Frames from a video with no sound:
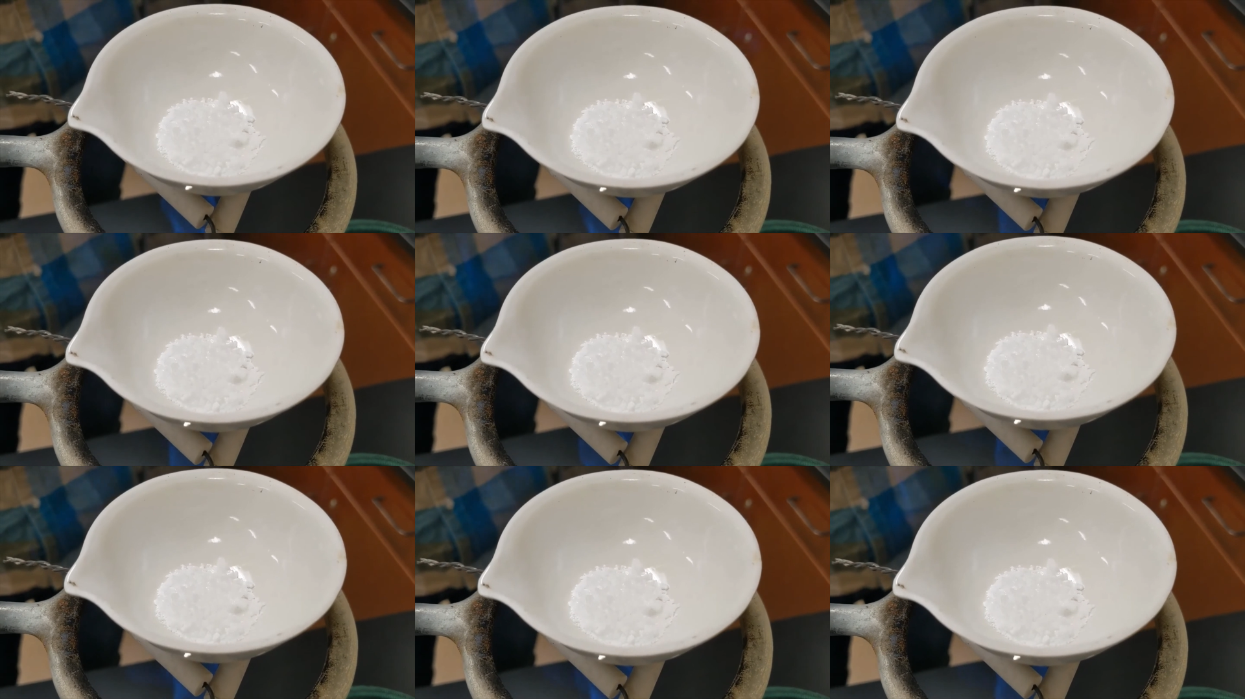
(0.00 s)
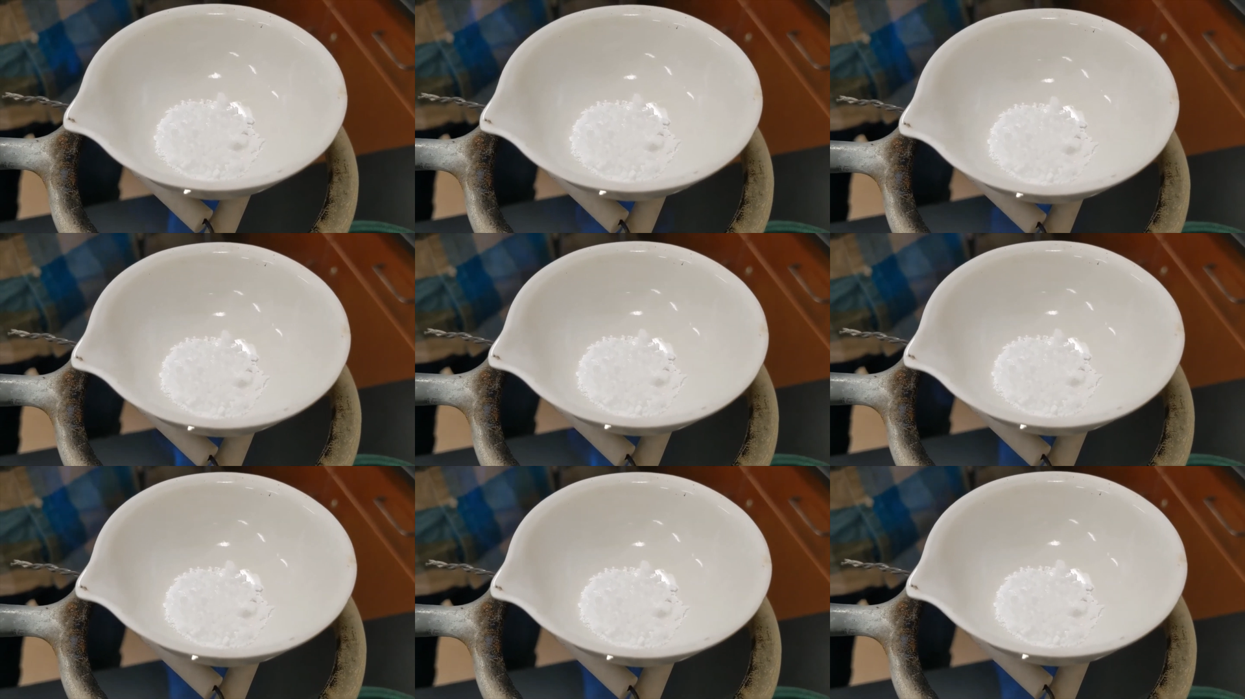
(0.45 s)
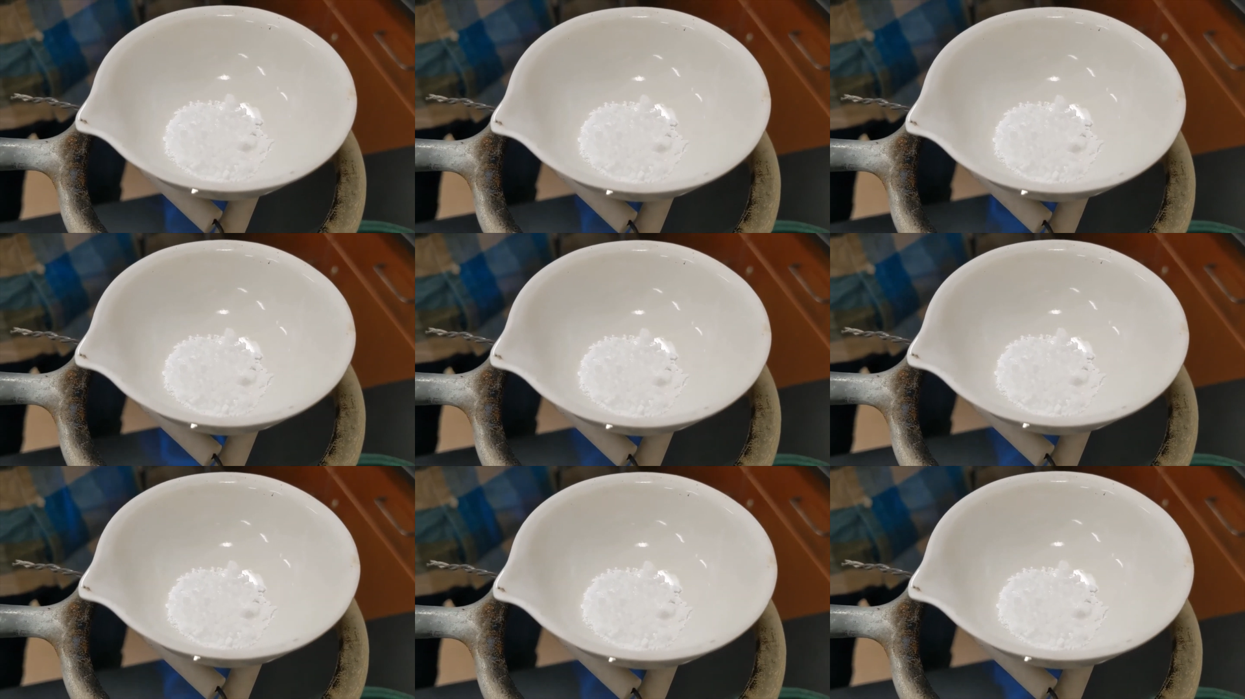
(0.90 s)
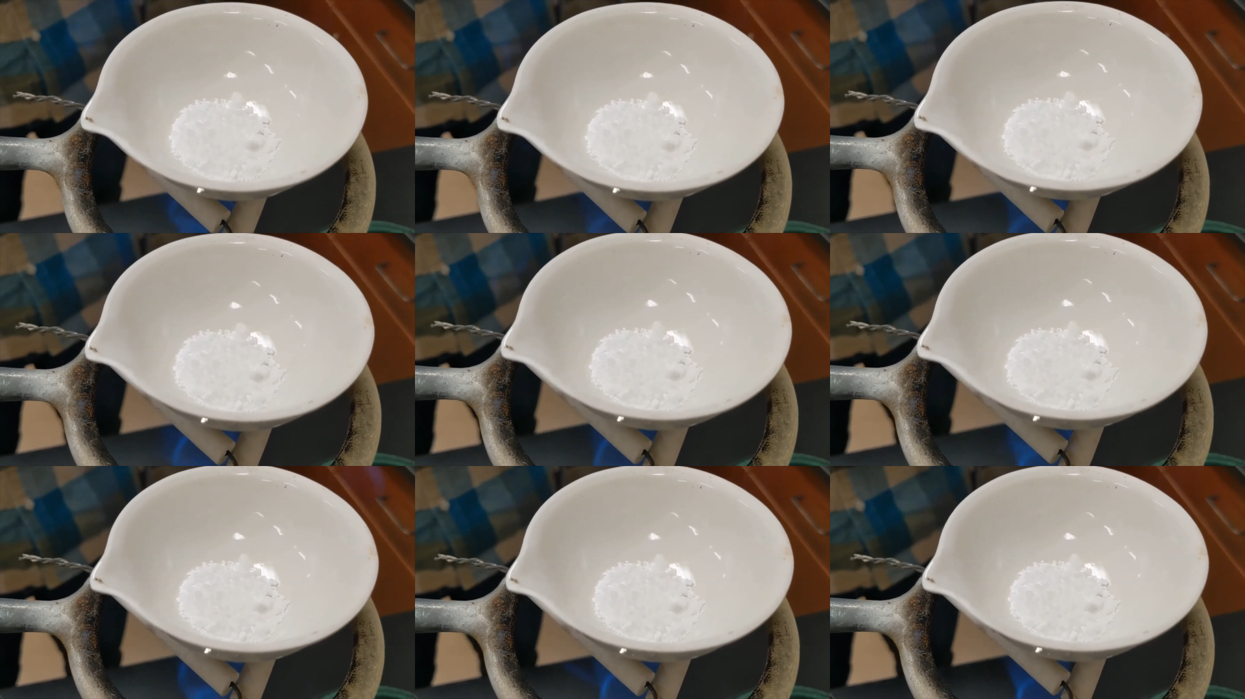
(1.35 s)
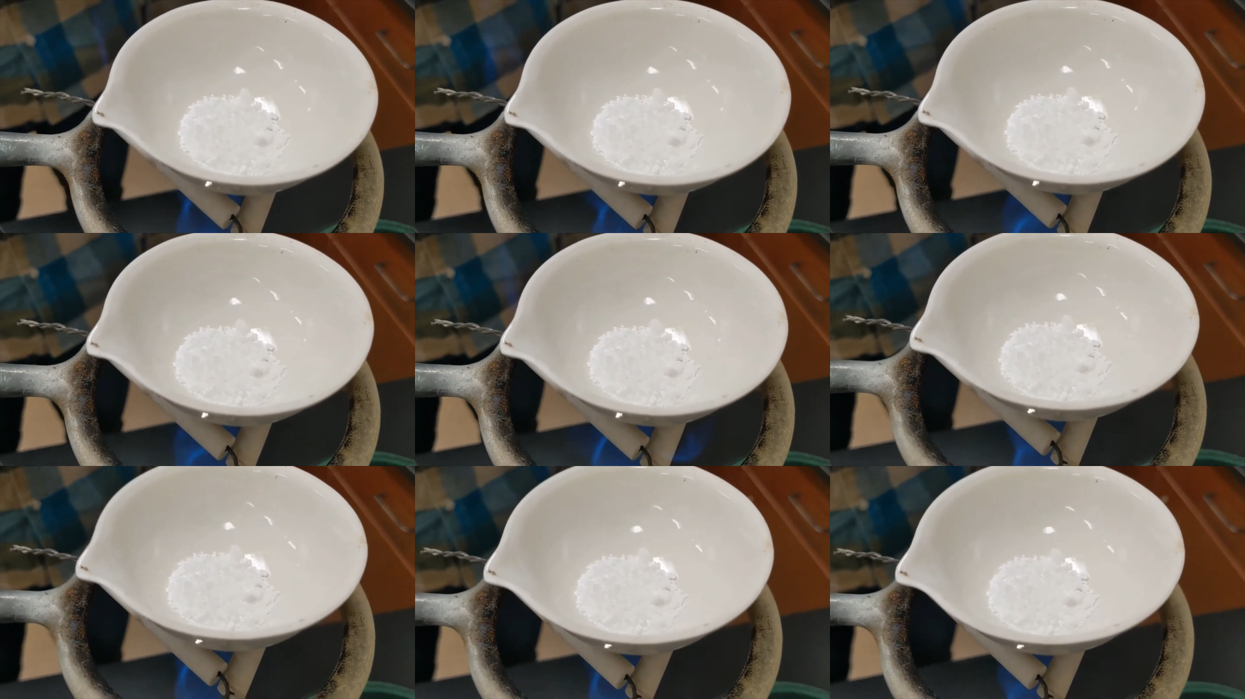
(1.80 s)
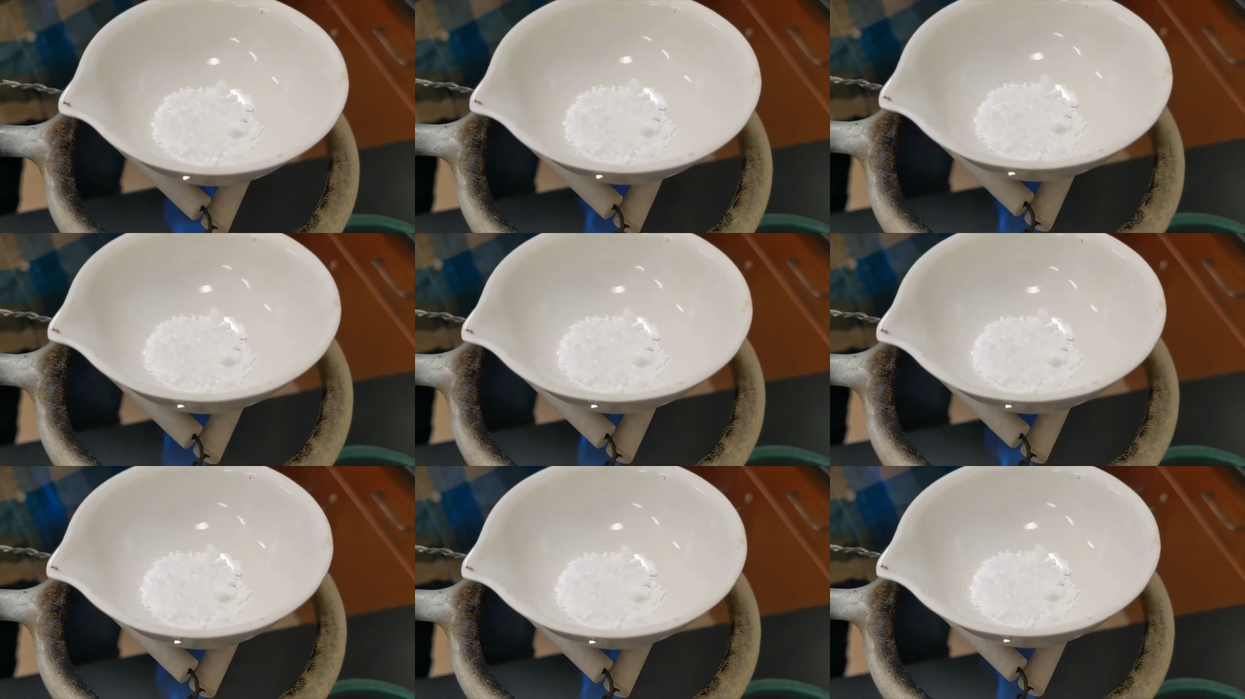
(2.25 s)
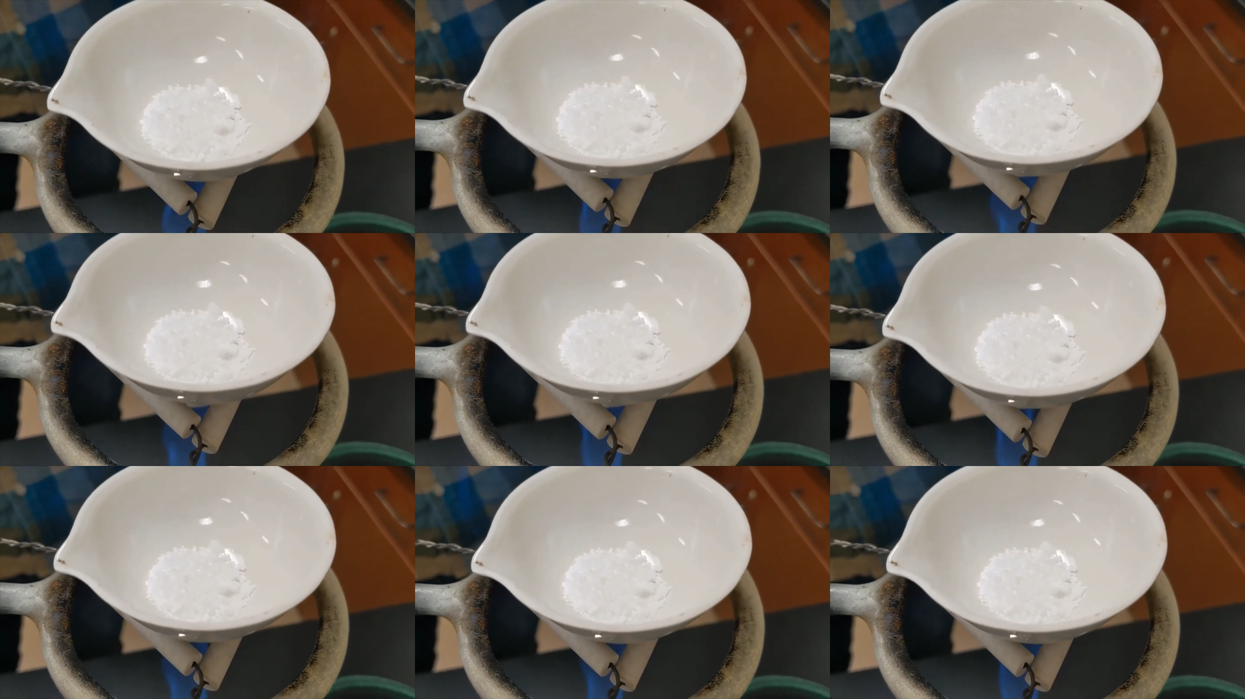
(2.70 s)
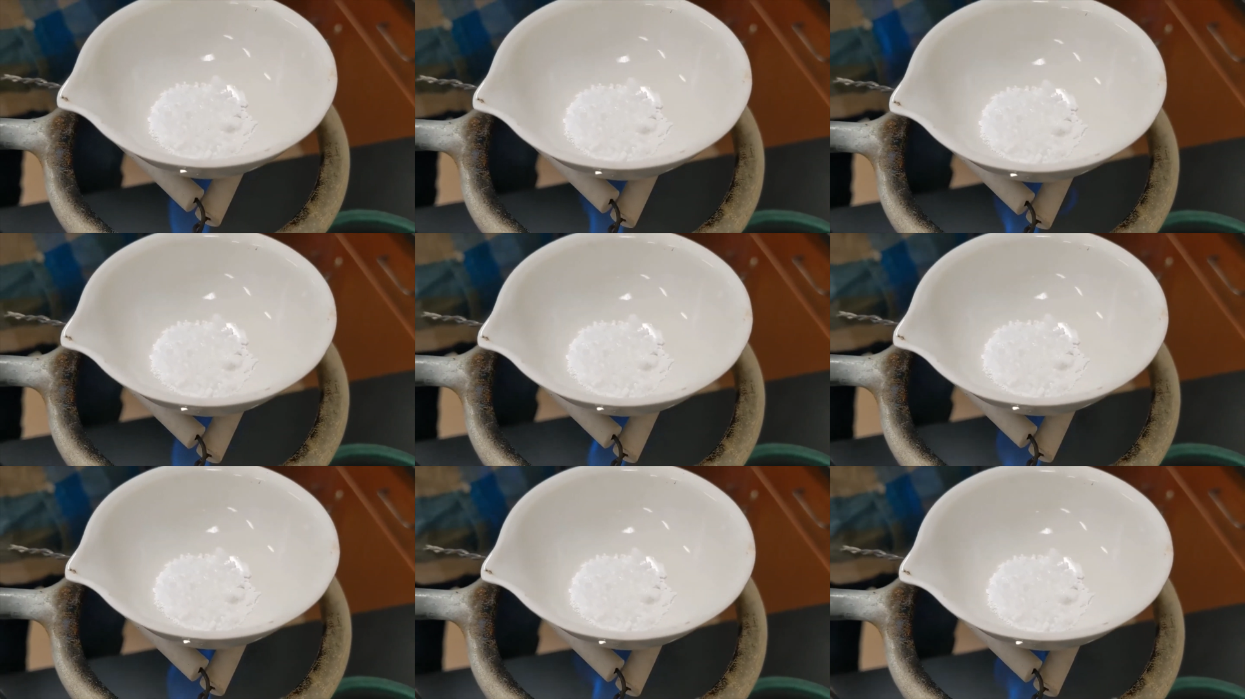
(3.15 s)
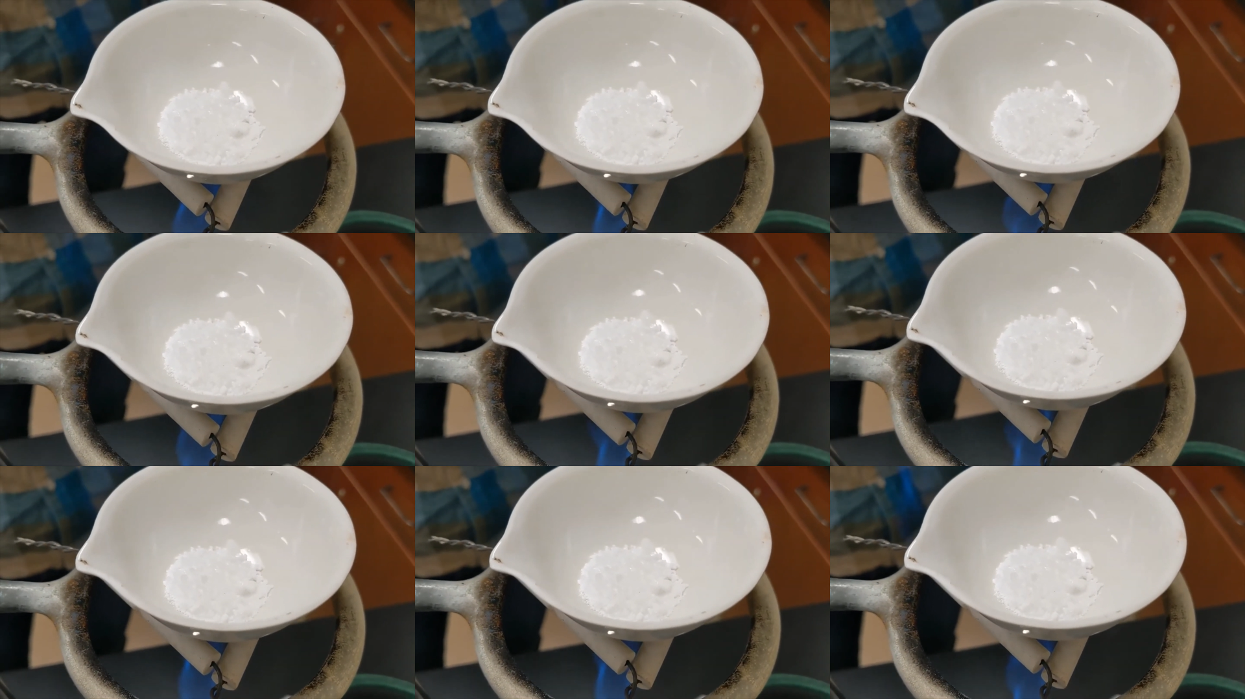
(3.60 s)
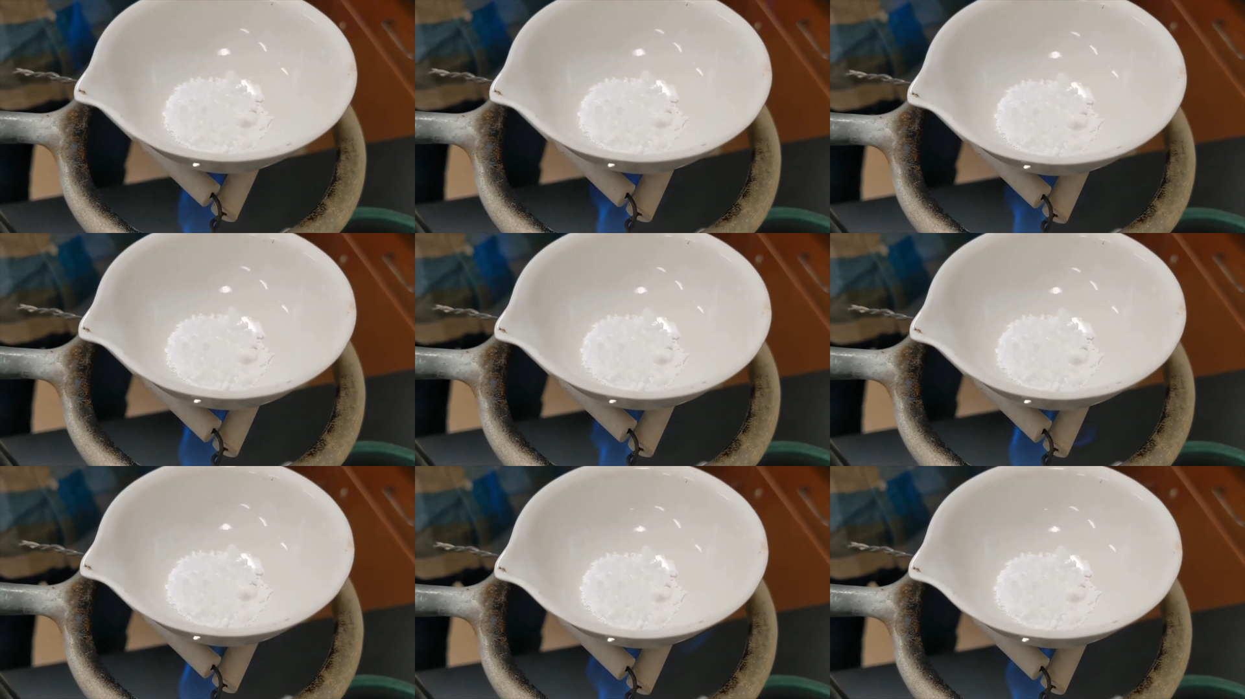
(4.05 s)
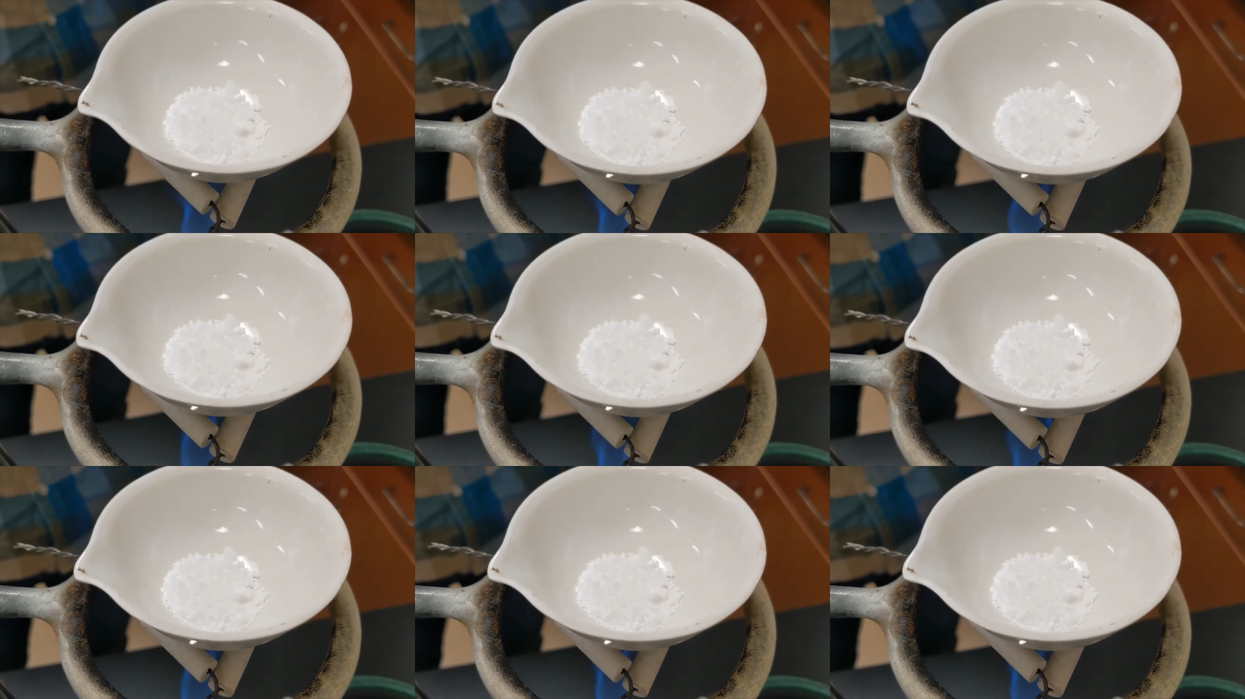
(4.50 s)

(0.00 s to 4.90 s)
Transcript: (no speaker visible)